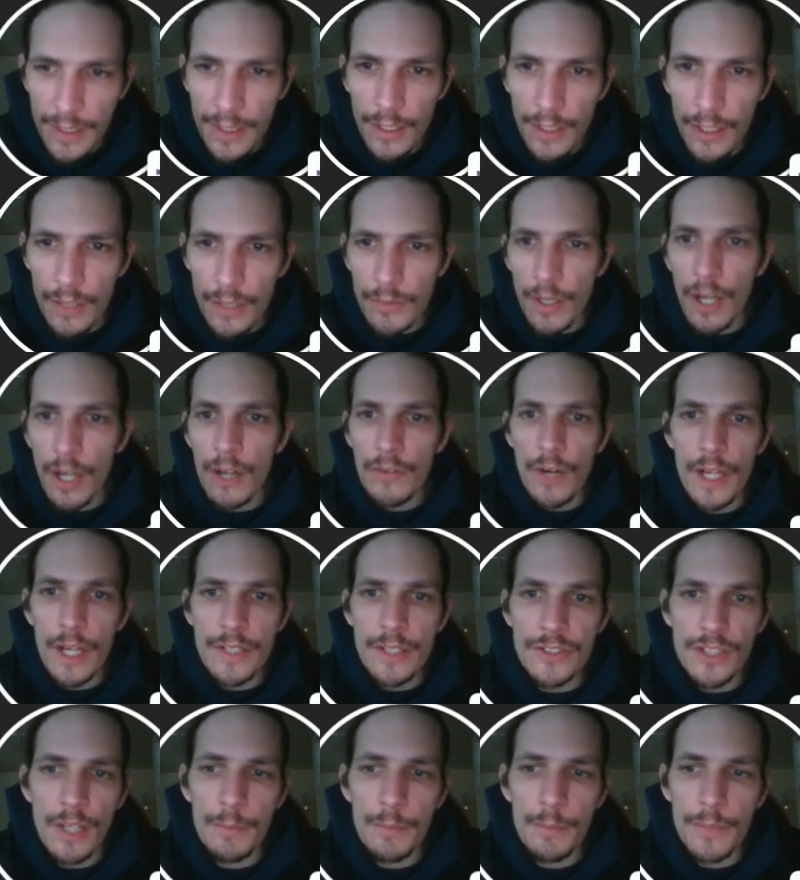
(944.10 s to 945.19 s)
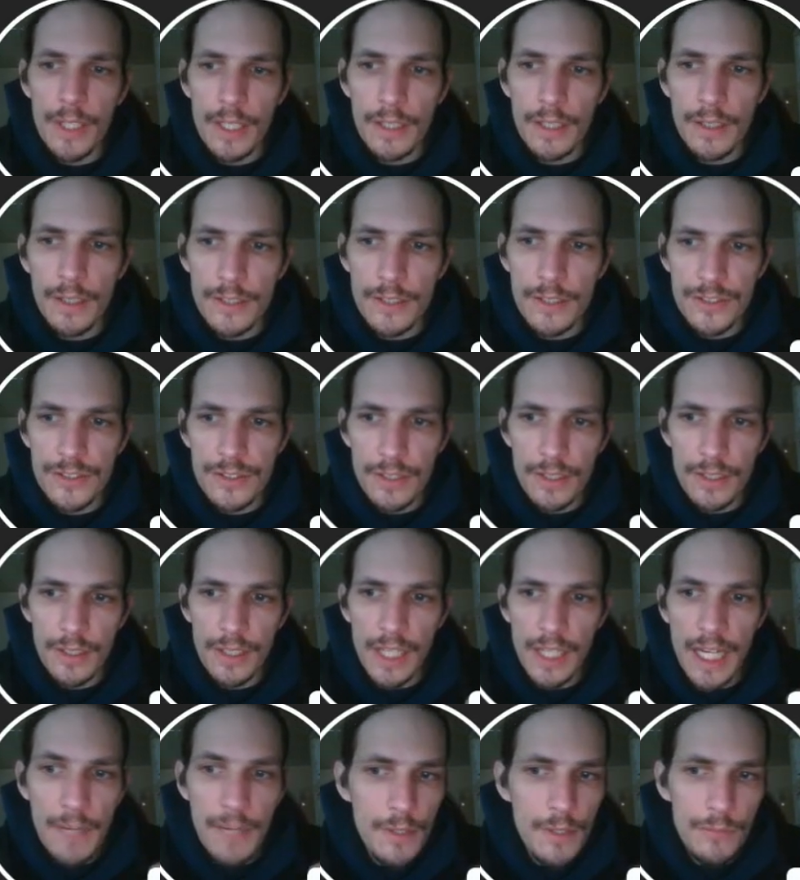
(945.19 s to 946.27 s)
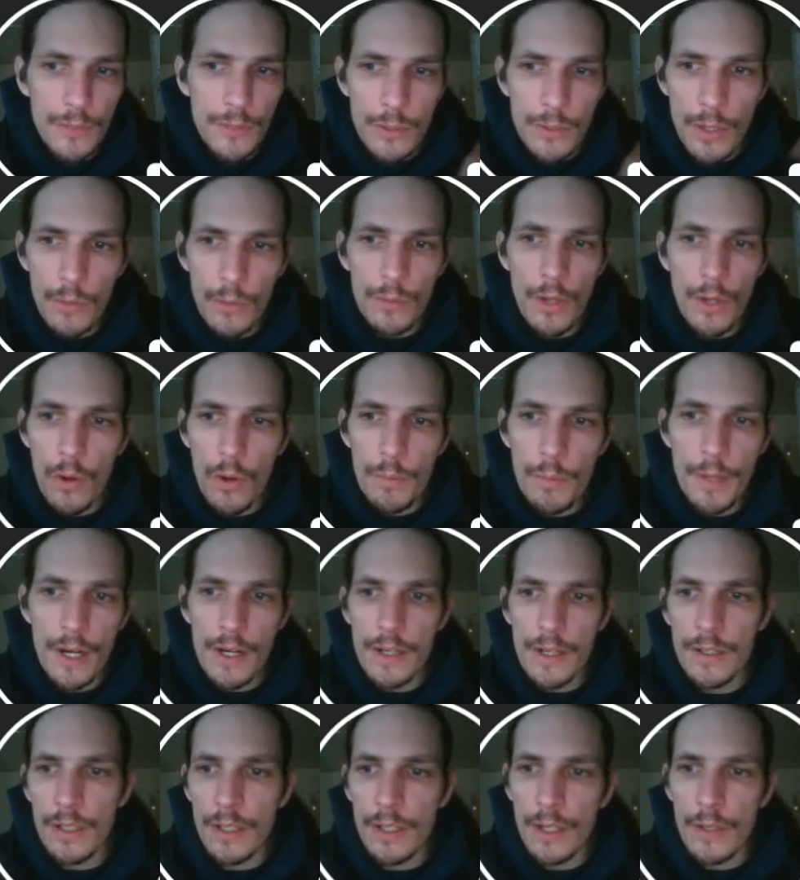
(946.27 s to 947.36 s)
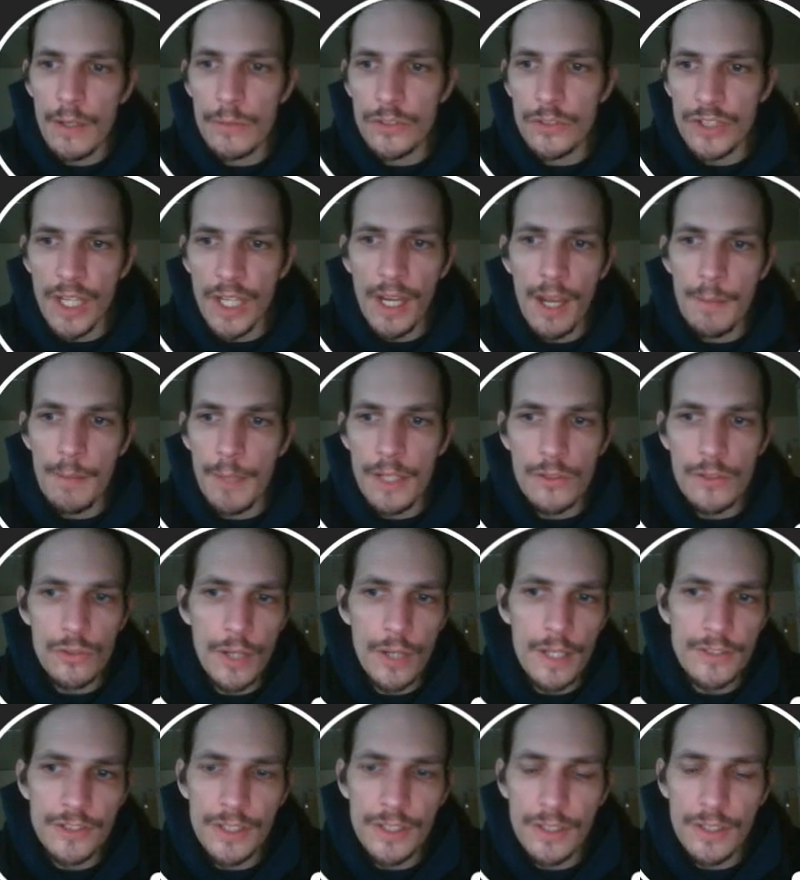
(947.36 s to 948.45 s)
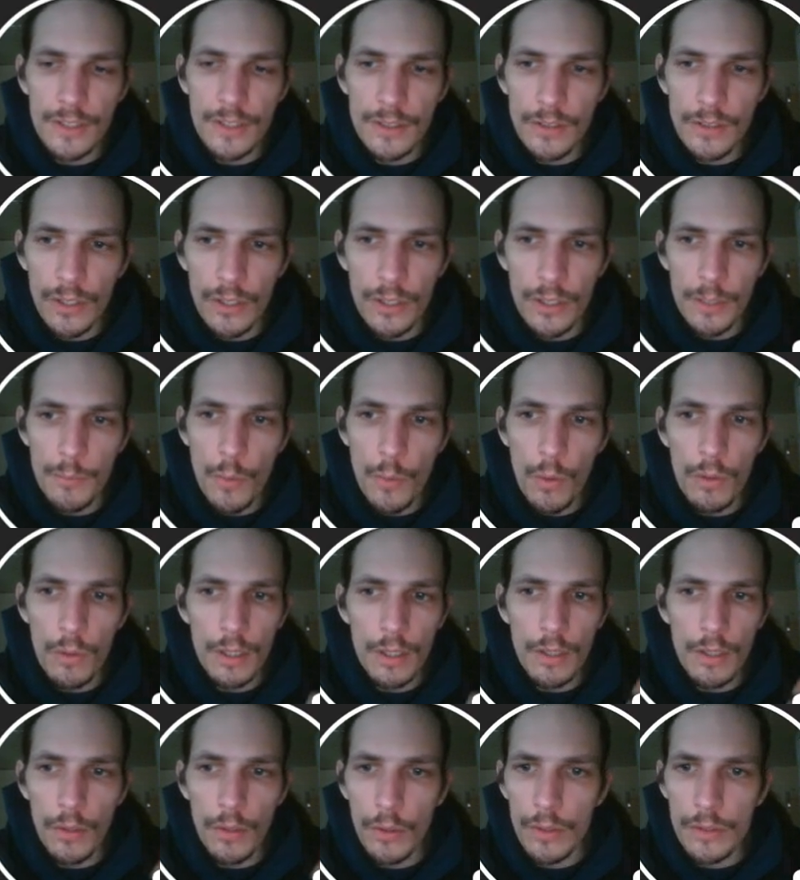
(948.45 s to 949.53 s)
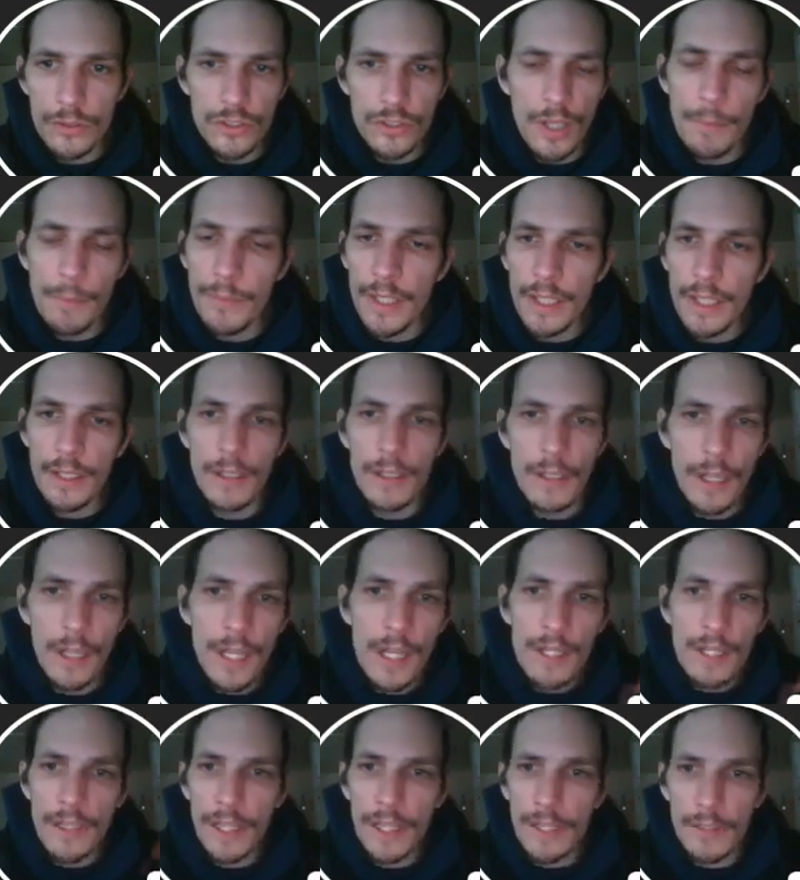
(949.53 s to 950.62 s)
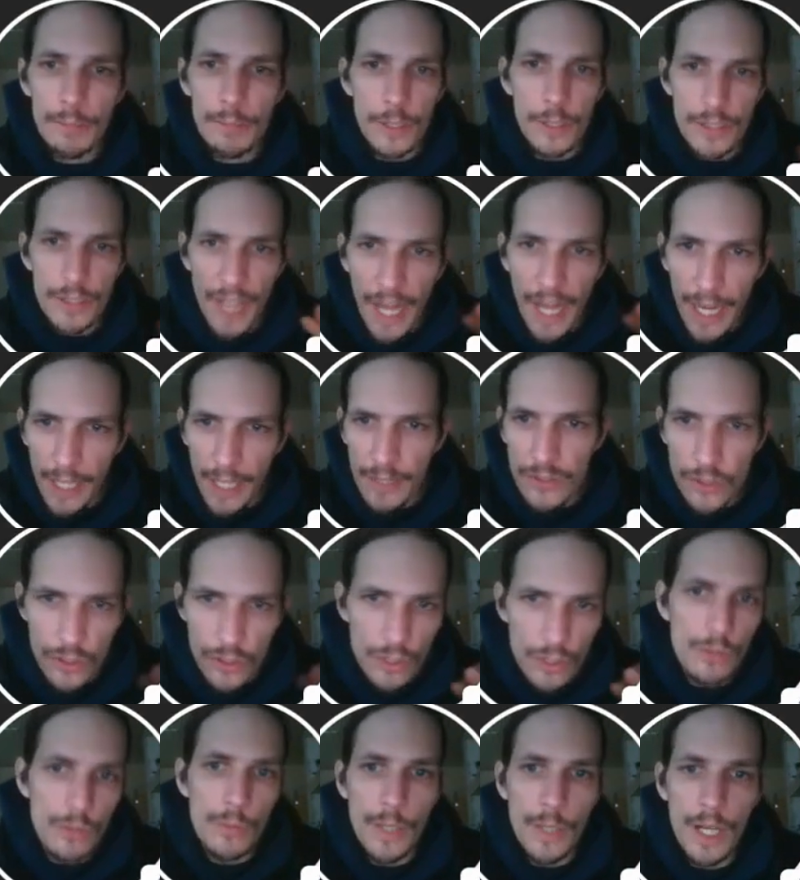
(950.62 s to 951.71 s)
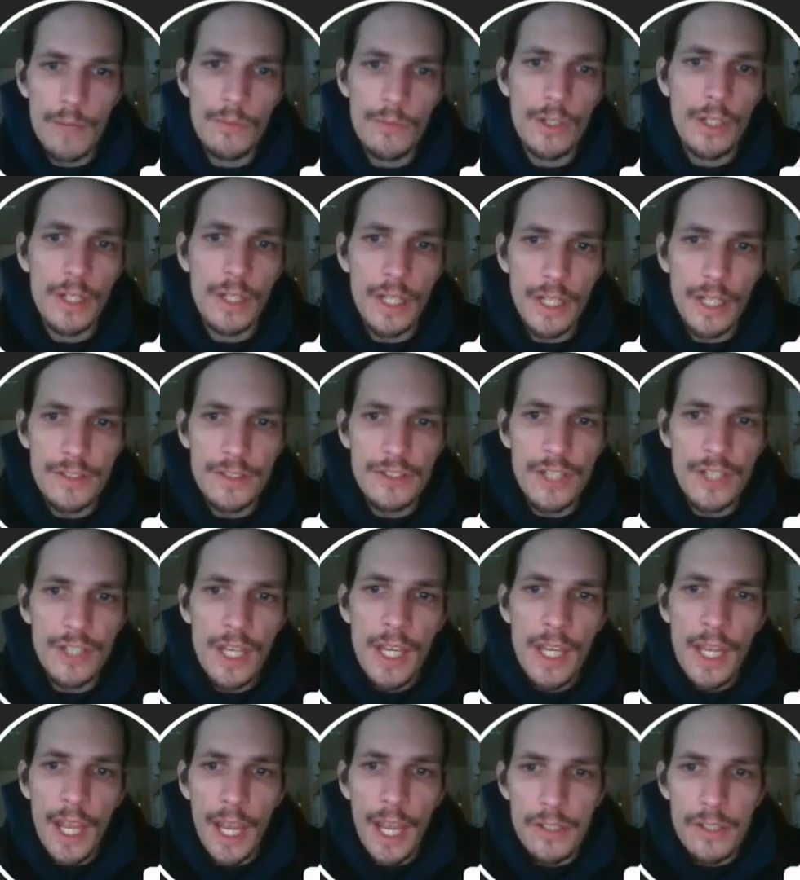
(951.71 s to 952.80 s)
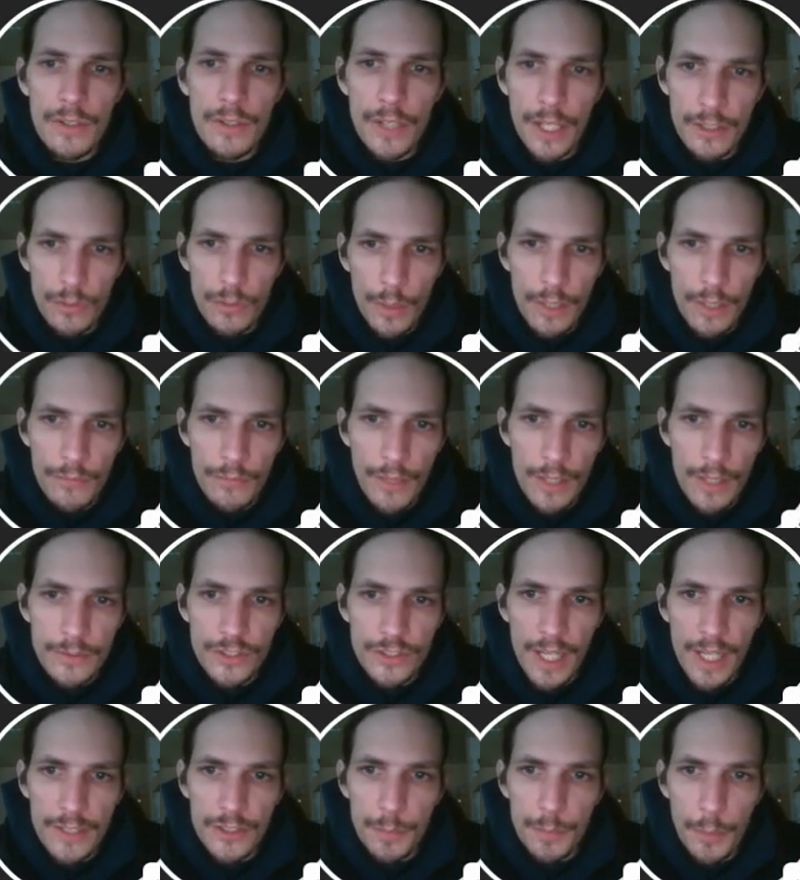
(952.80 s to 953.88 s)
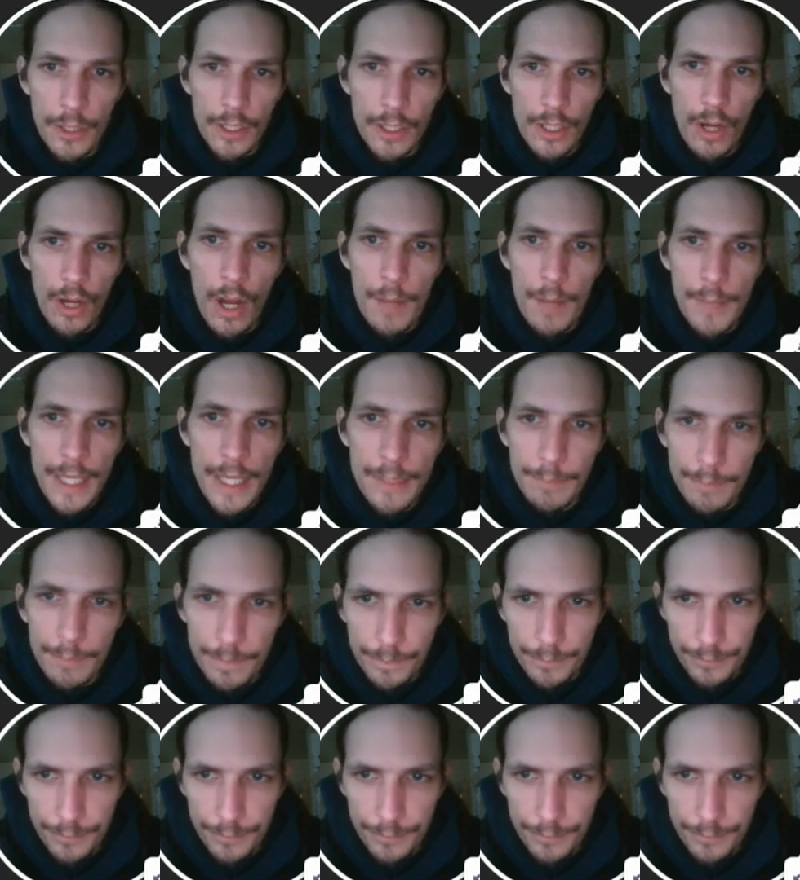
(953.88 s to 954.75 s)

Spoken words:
You've got to write something that's, even if you don't know about it, say I'm interested in learning more or something that pertains to whatever it is, and you'll get 25 cents per comment.